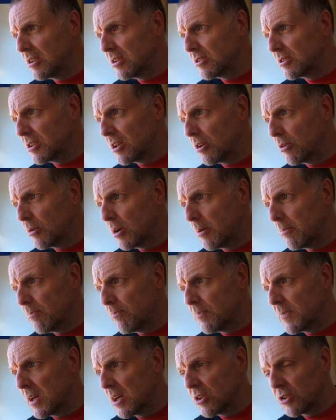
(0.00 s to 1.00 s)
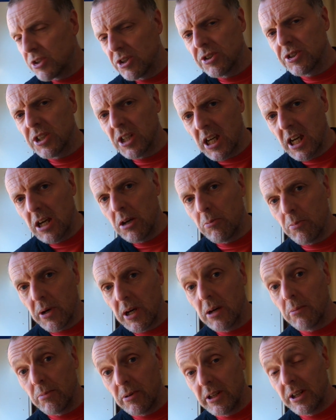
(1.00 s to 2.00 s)
So just to keep
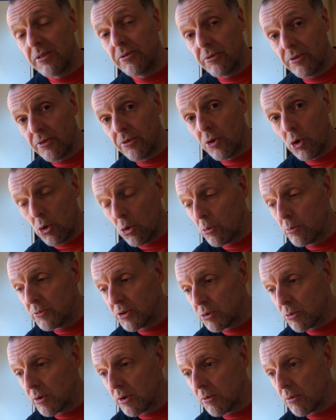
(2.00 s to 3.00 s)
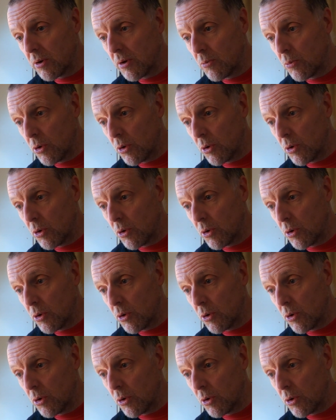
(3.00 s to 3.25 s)
people informed with